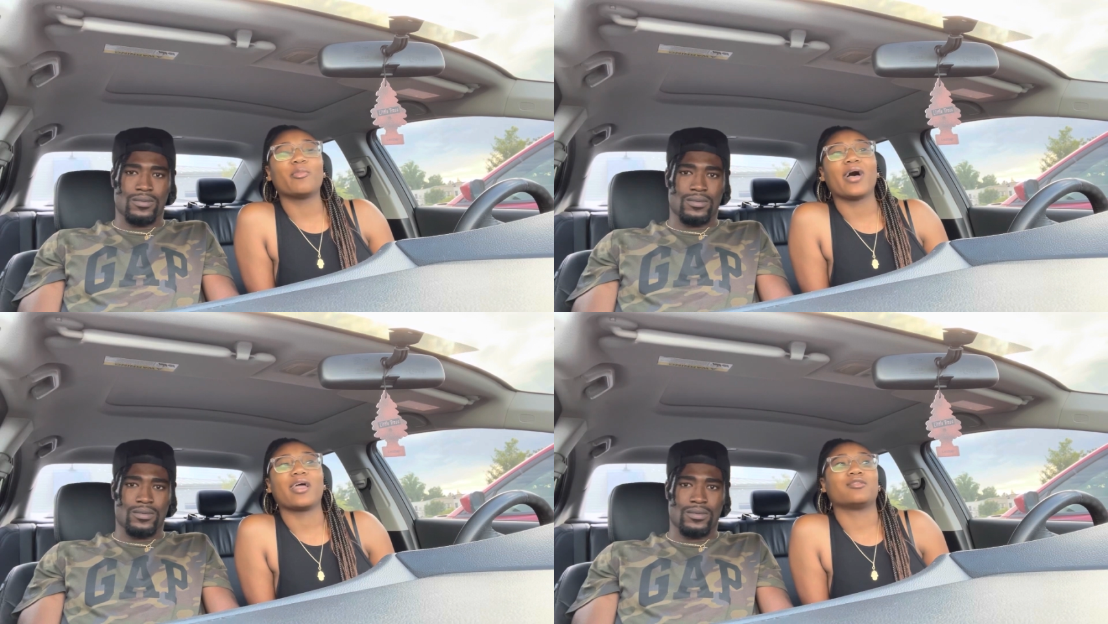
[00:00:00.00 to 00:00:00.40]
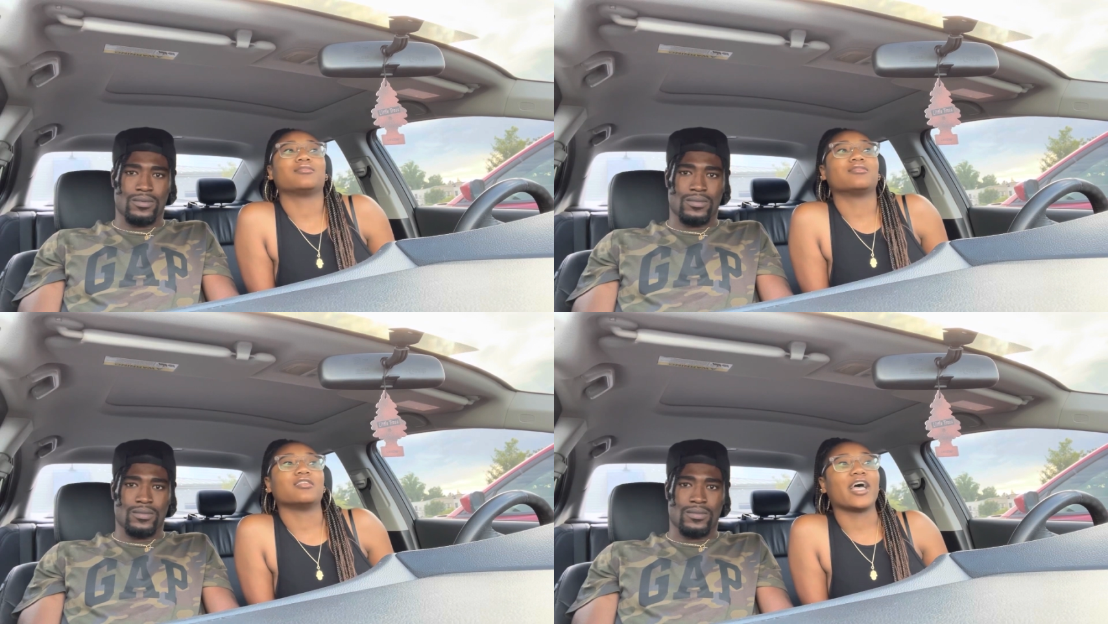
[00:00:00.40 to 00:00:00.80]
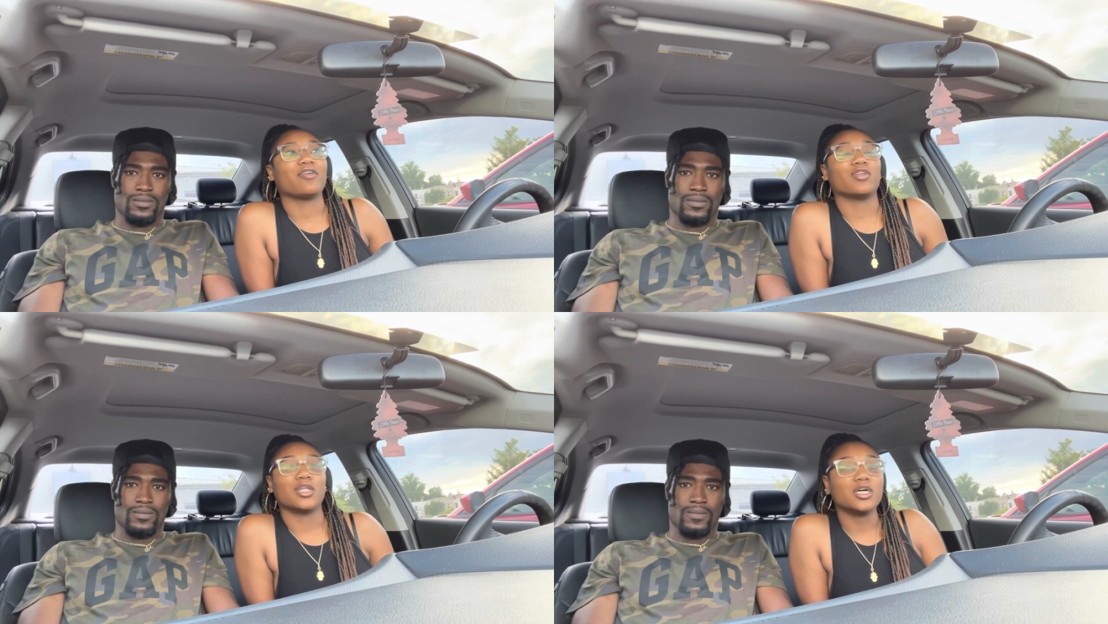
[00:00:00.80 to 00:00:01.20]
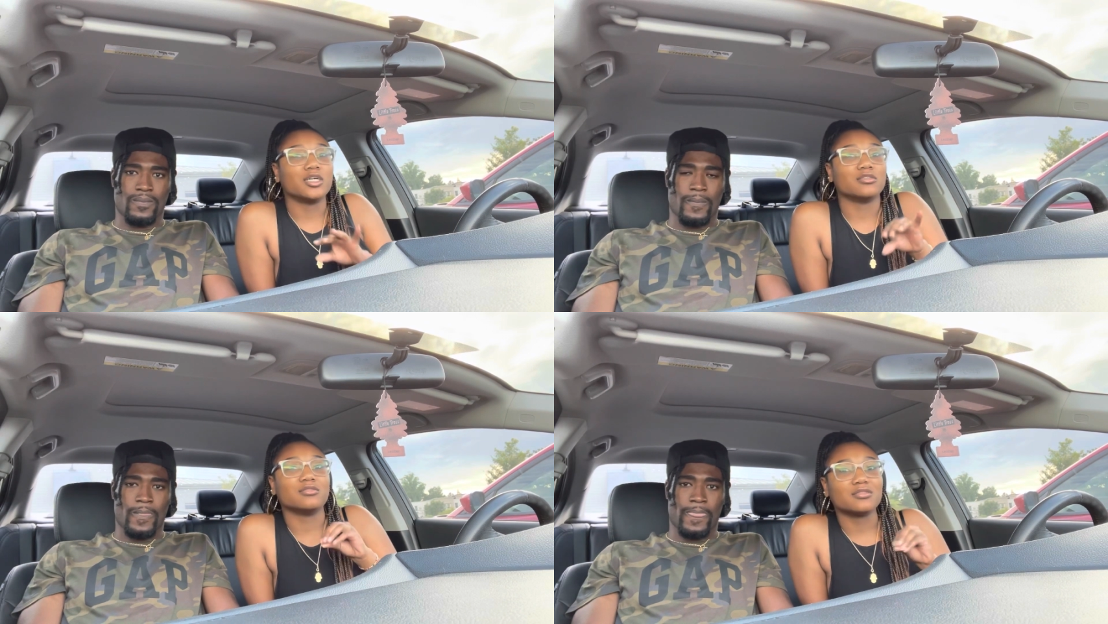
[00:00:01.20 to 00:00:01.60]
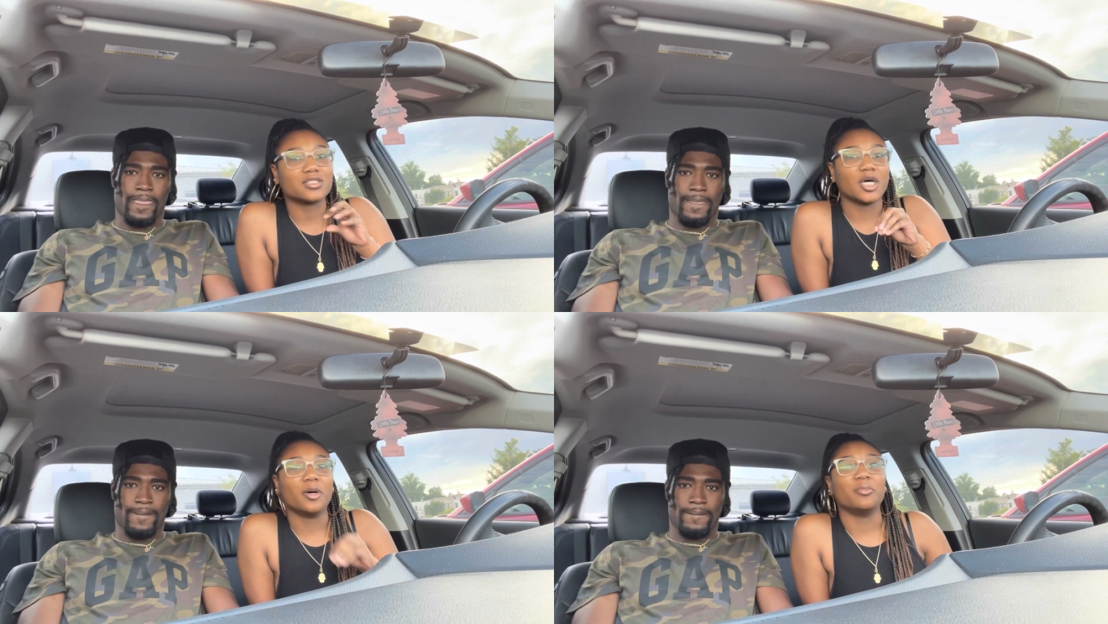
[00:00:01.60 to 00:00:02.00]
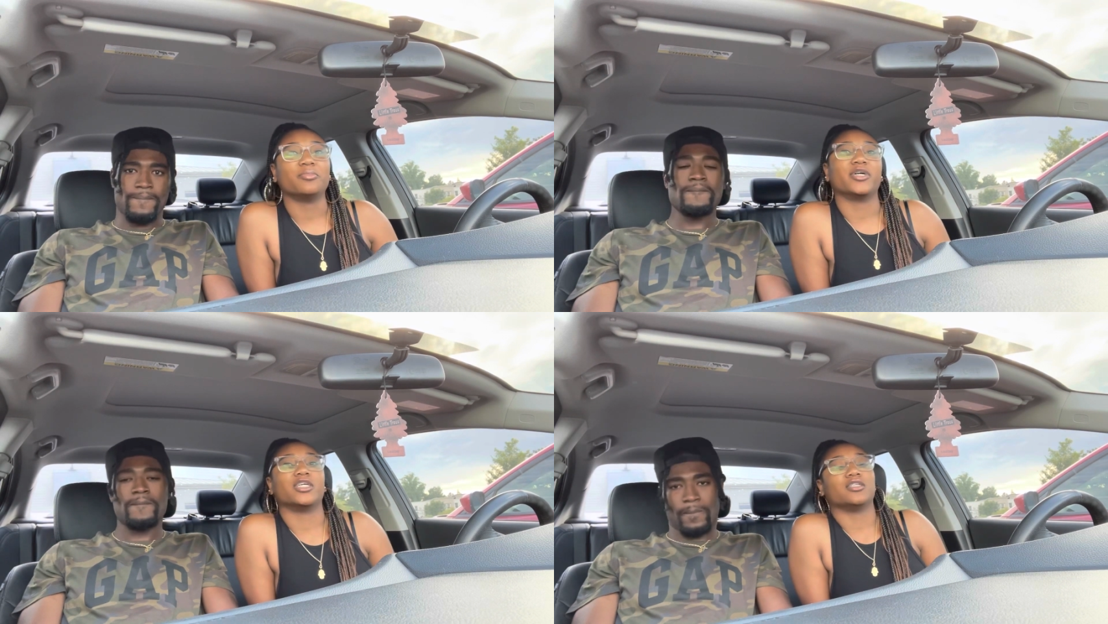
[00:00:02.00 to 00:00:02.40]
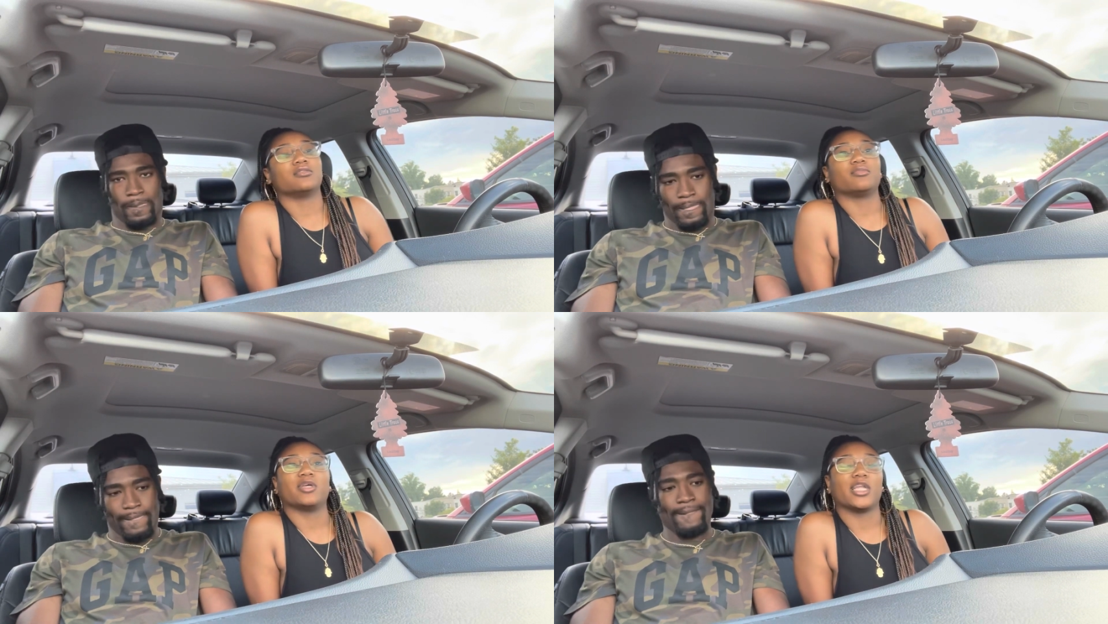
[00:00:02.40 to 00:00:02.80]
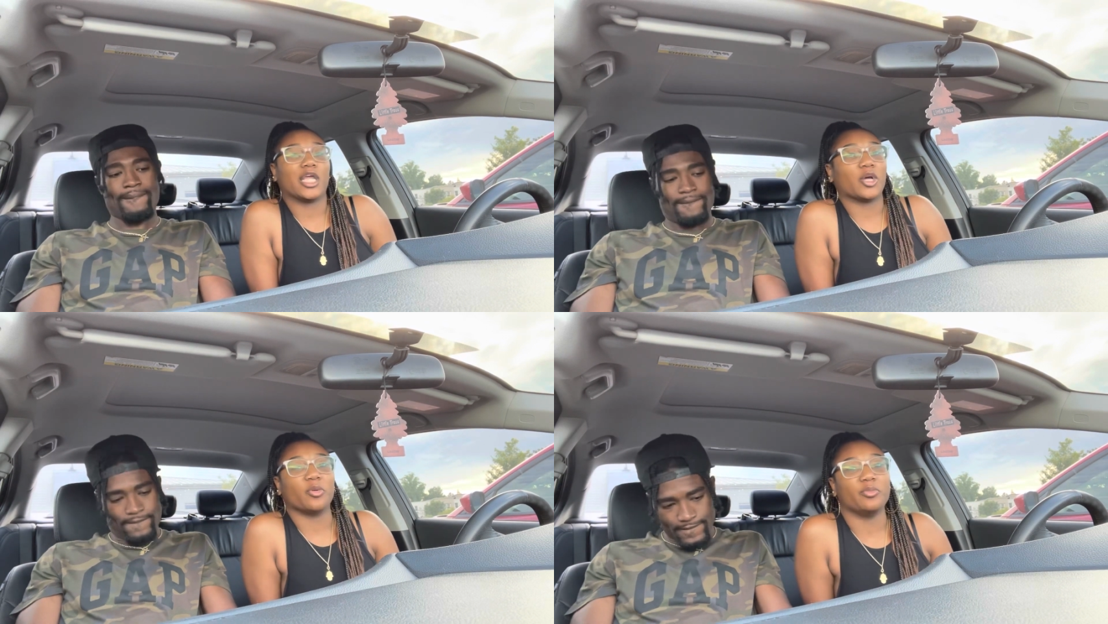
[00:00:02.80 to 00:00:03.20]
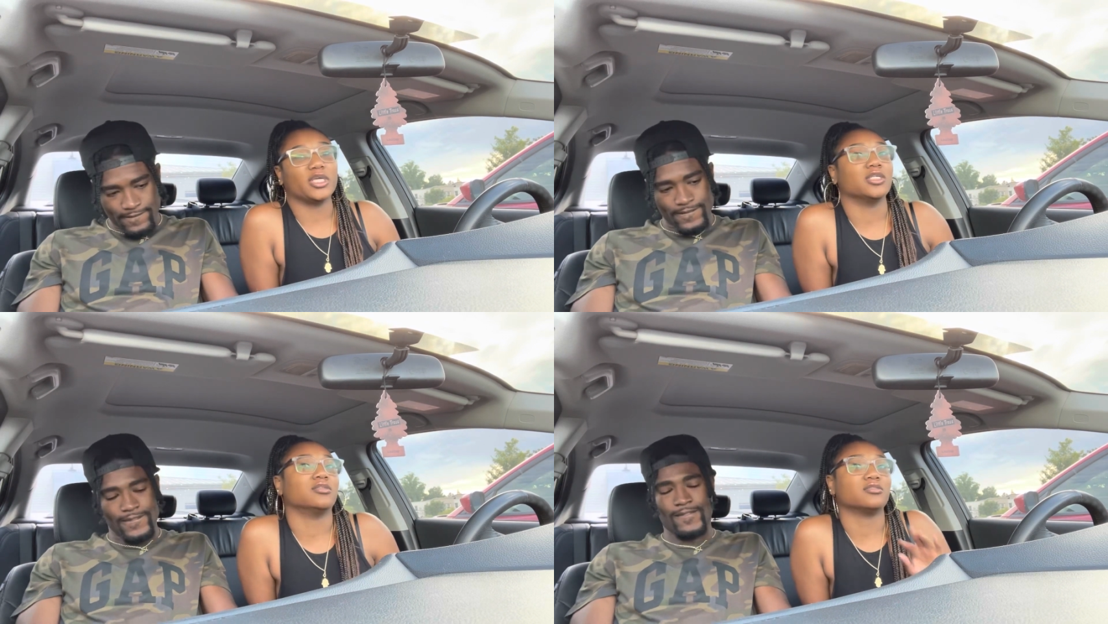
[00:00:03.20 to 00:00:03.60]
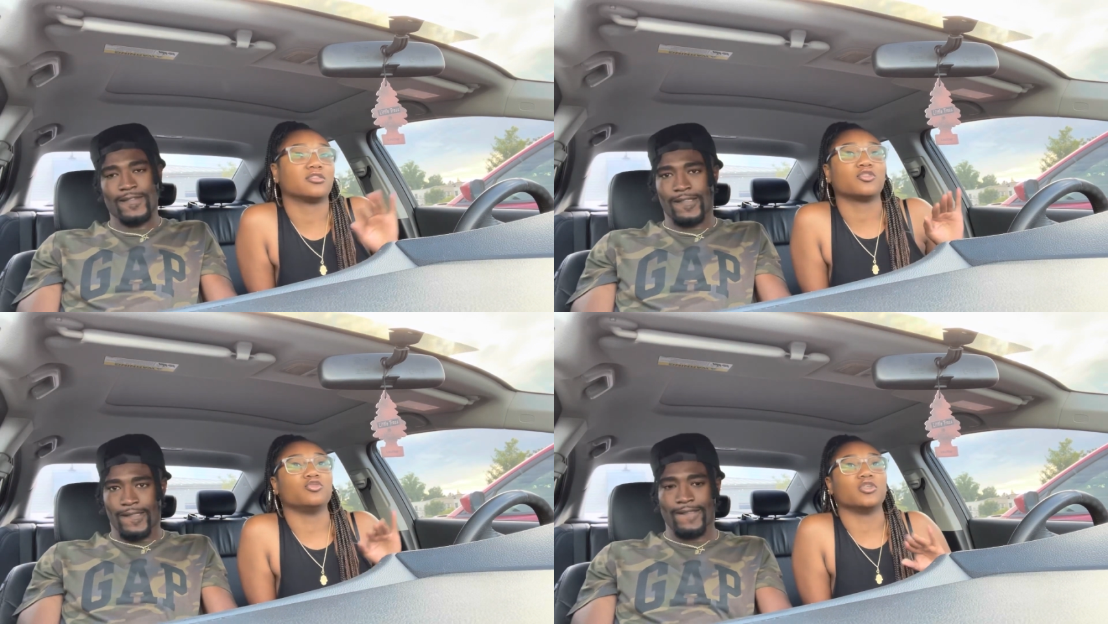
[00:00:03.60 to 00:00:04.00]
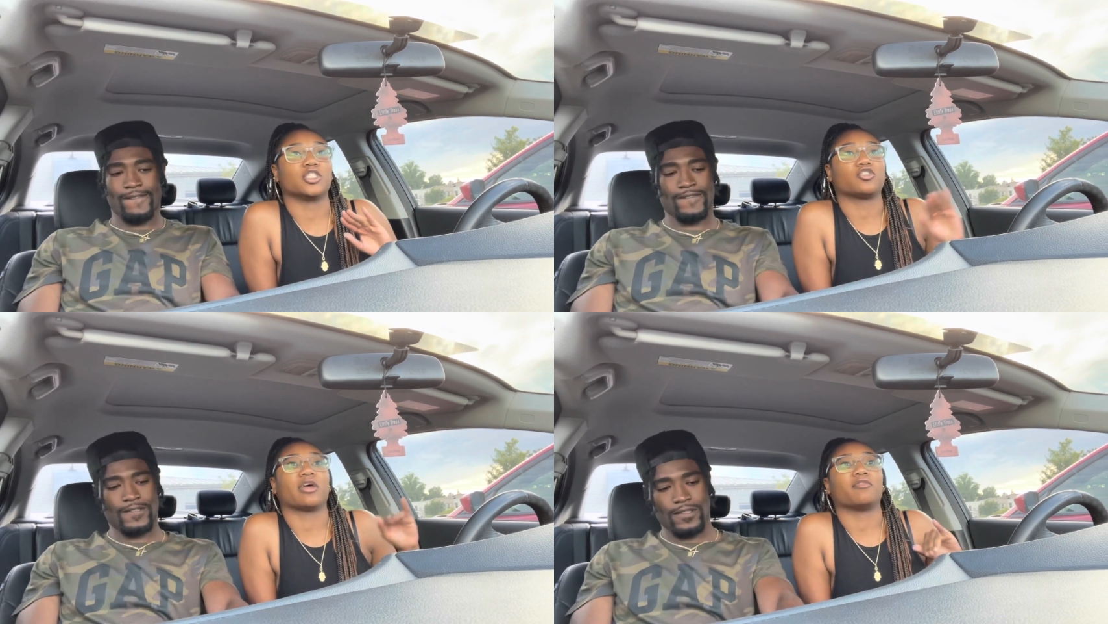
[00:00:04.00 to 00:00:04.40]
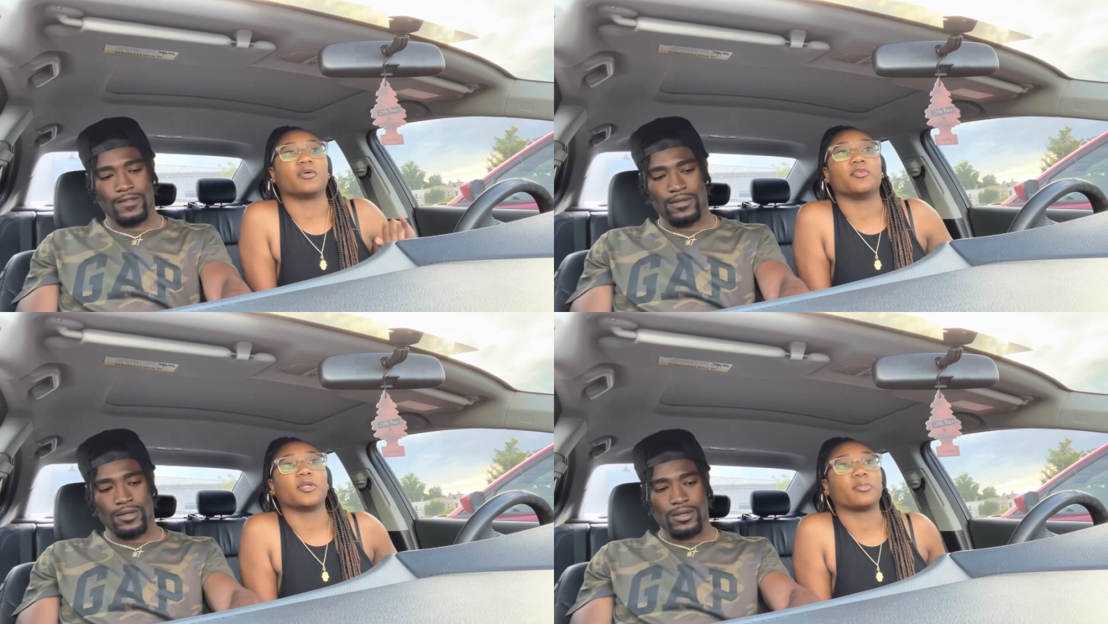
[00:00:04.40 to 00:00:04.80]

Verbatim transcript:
Speaker 1: might have a little some, but it ain't gonna be too extravagant with the